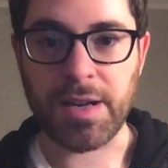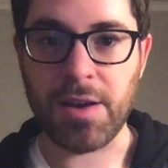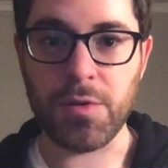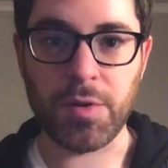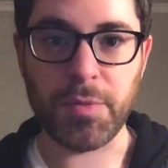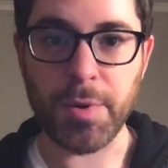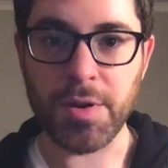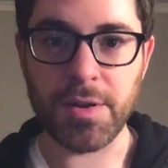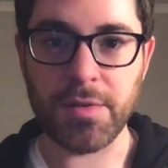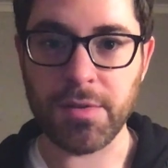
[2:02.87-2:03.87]
how you
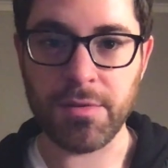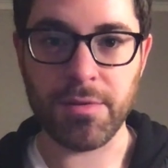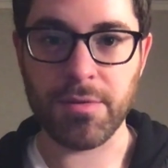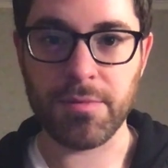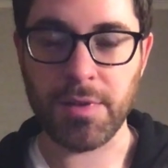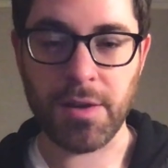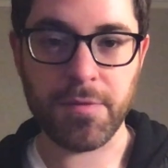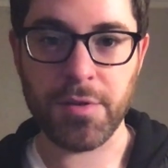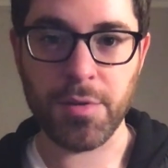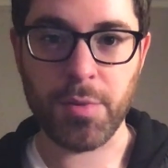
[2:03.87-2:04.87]
experience your love
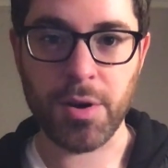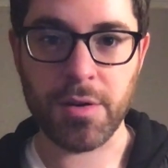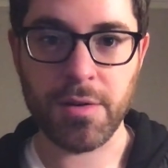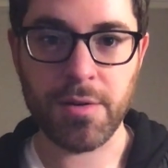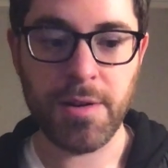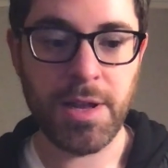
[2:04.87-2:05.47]
for your partner.